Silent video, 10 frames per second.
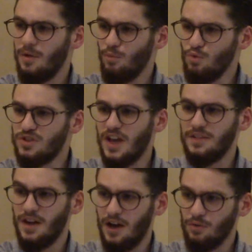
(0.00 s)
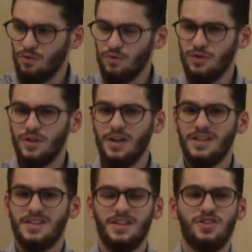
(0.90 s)
Musa and Harun,
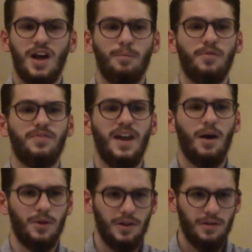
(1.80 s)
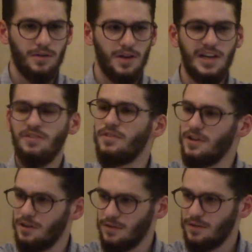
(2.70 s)
is the tribe of Levi.